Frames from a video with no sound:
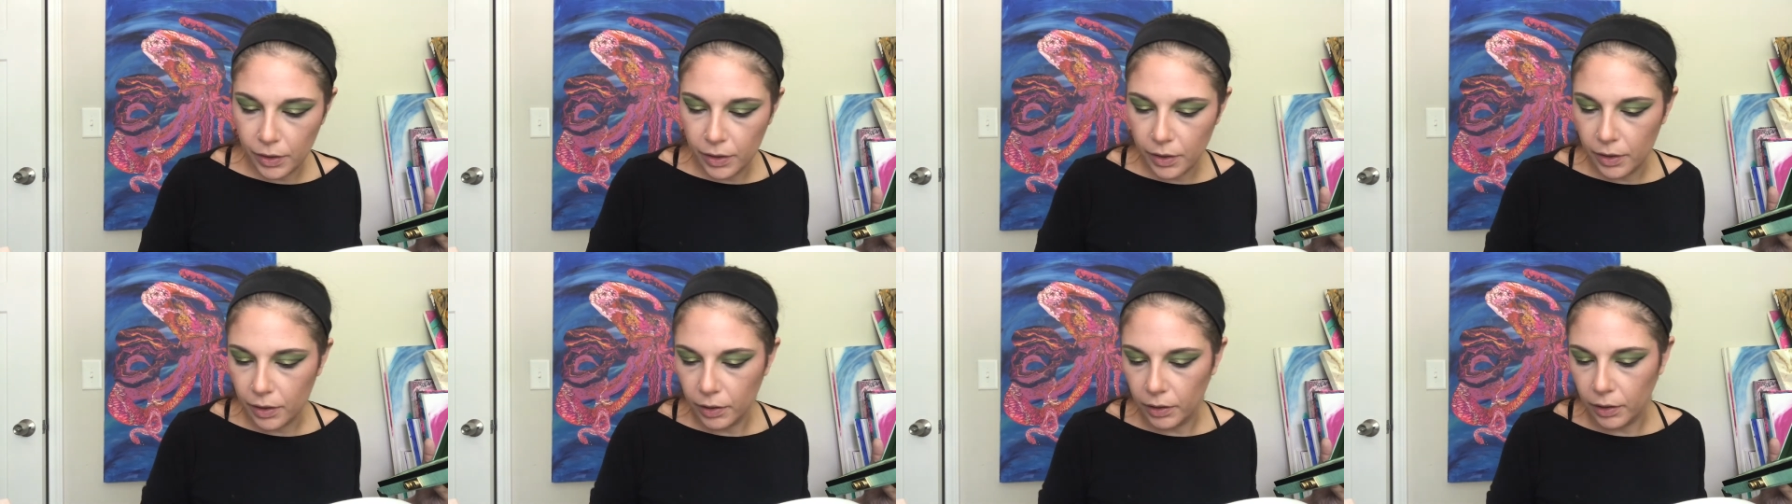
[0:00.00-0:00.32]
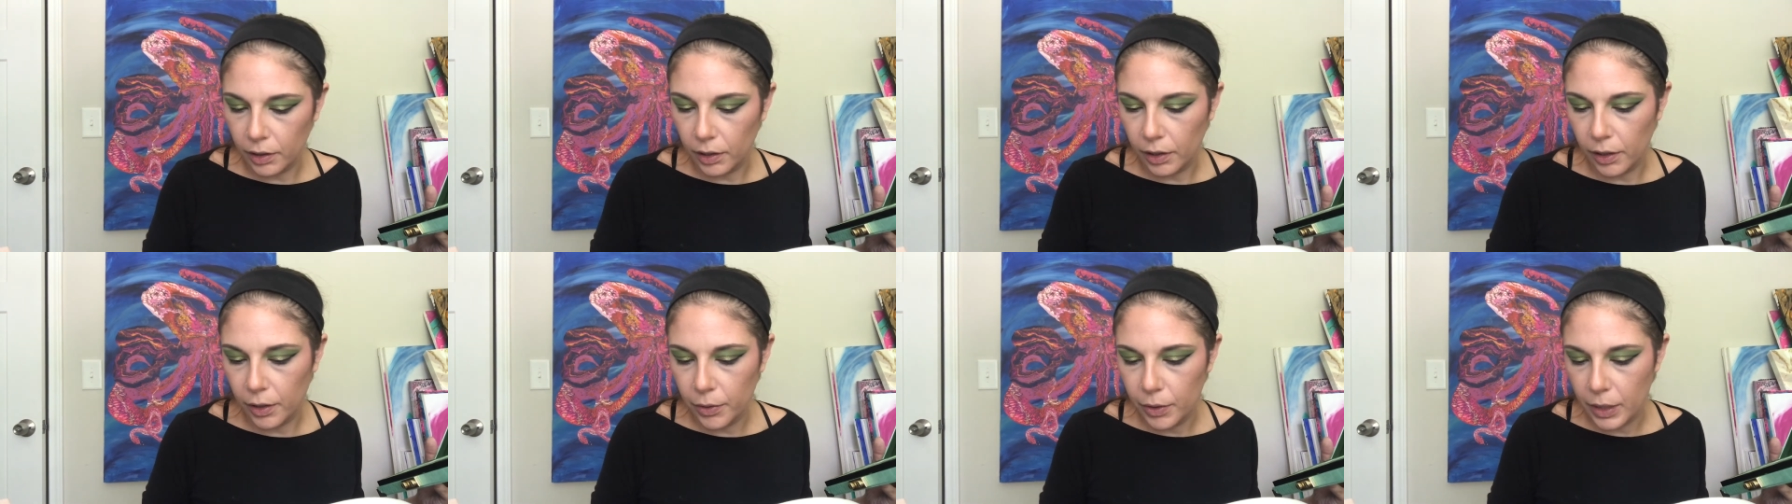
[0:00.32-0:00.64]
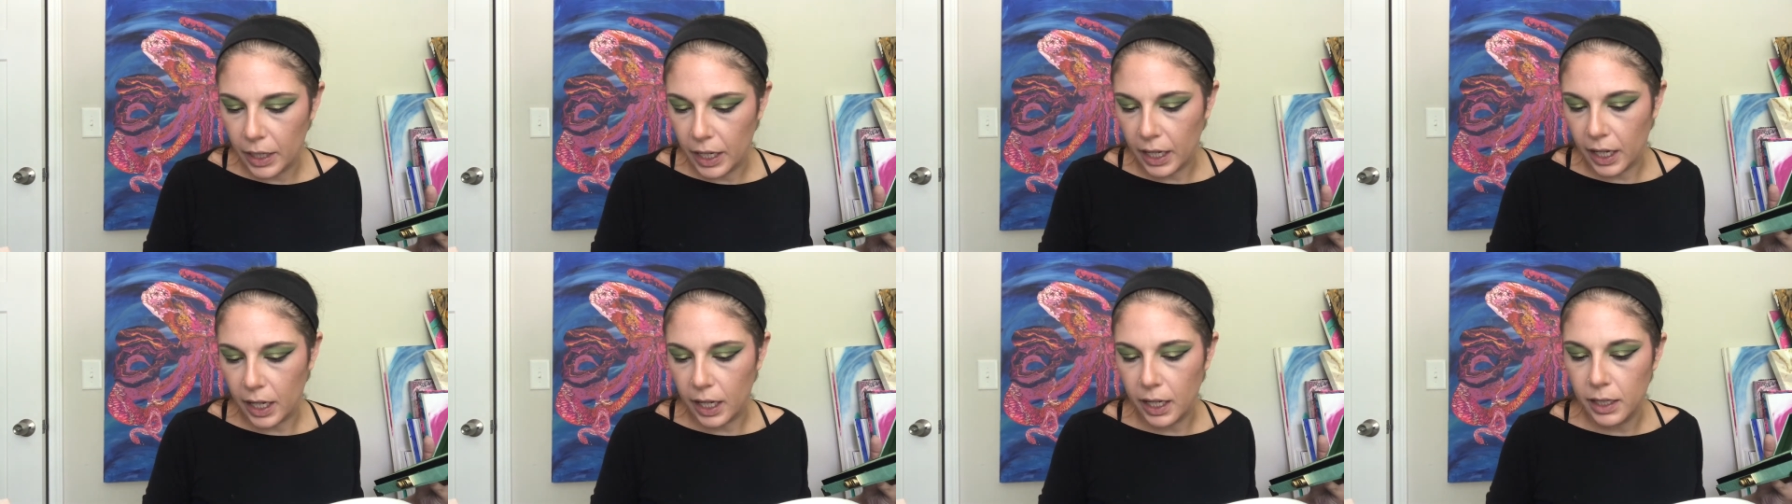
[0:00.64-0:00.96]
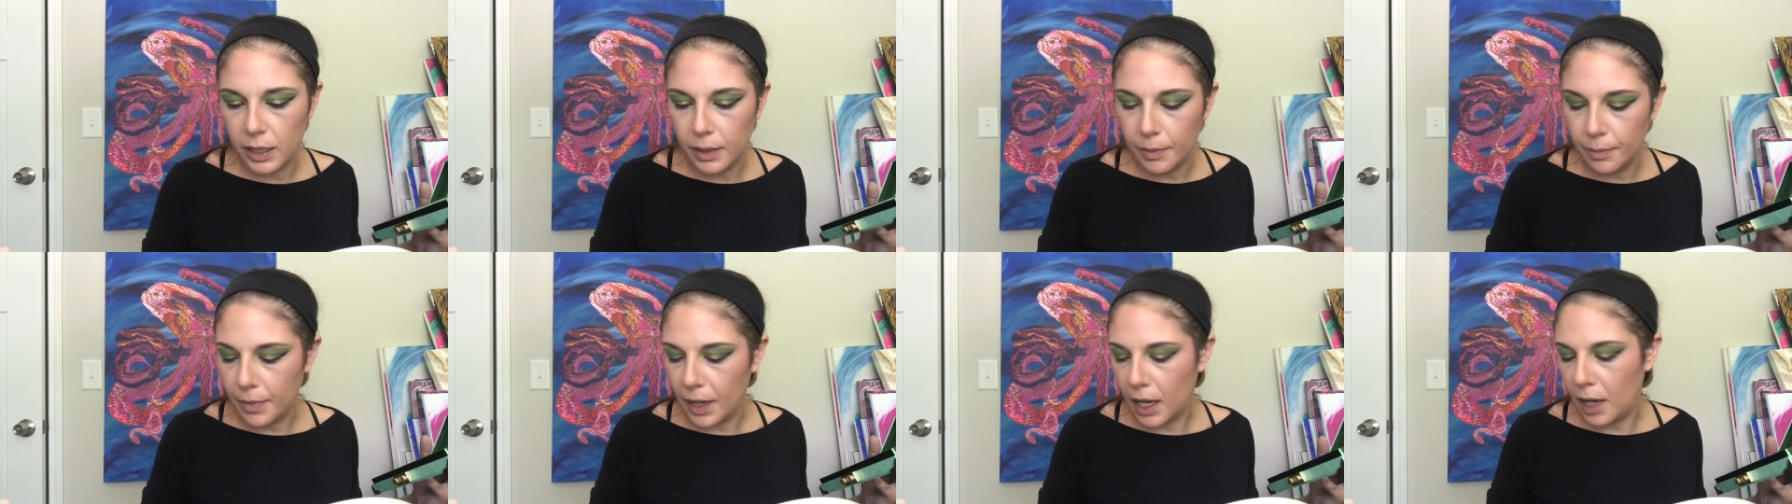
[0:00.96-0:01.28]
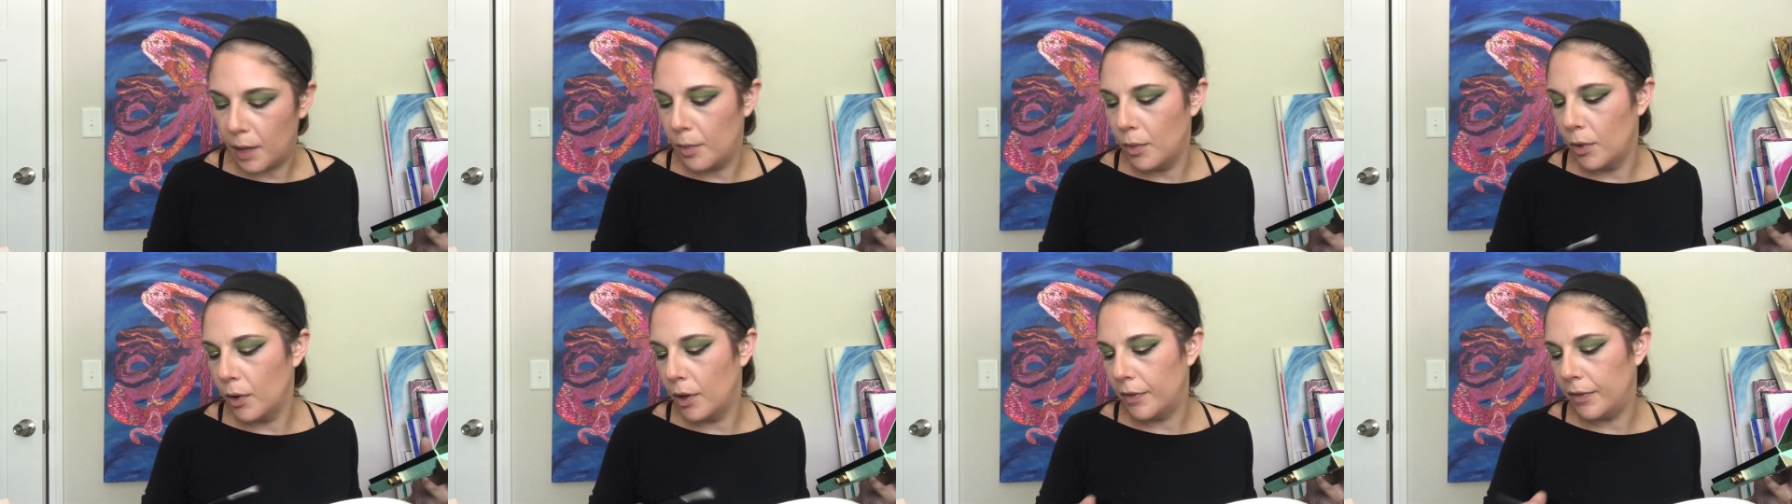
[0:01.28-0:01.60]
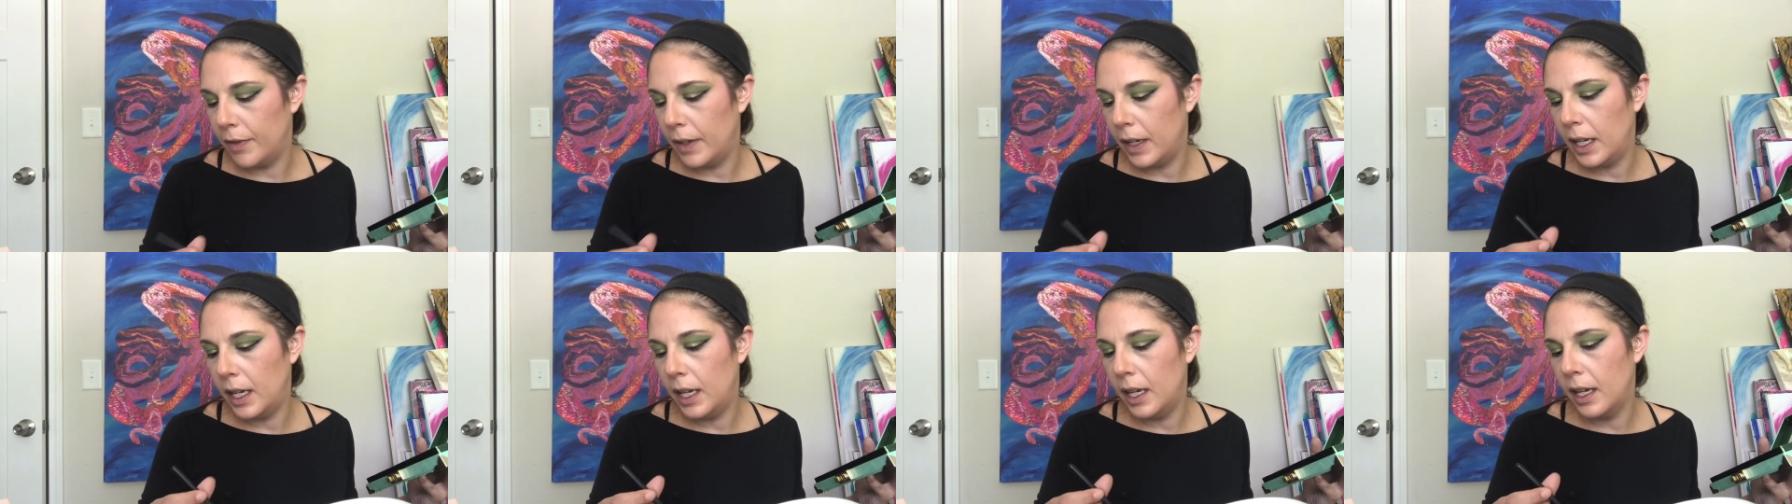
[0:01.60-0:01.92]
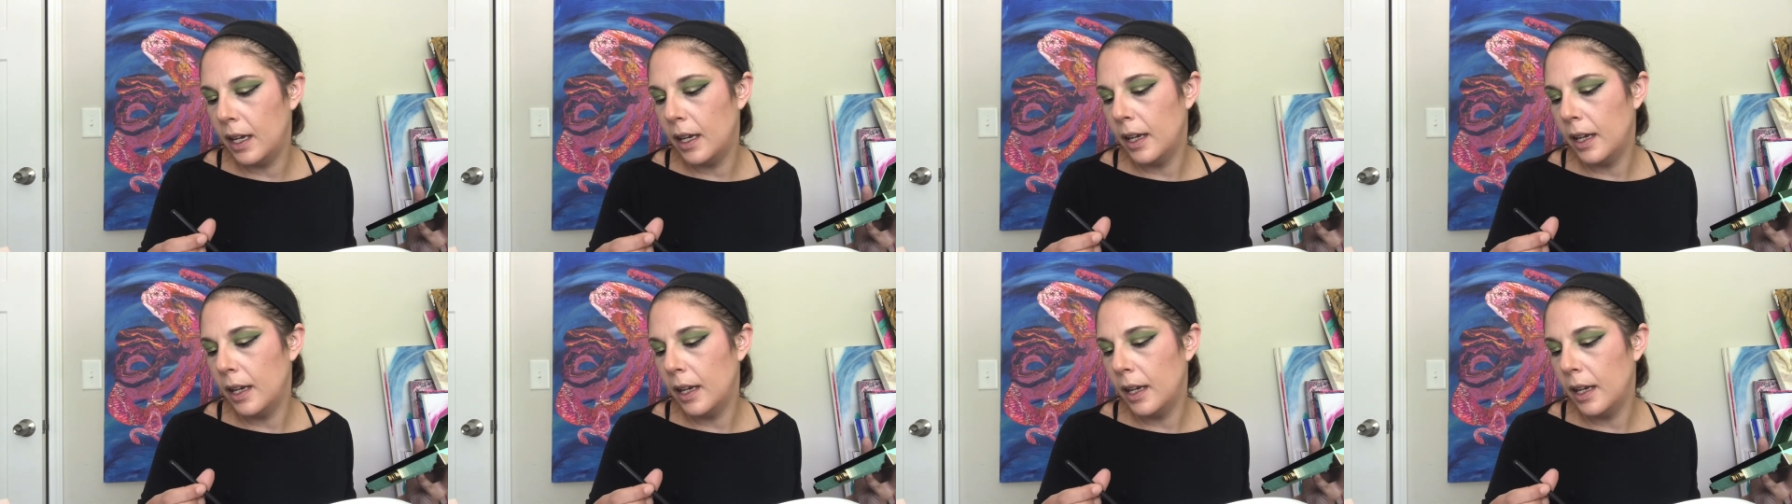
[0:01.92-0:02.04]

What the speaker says: locate my Morphe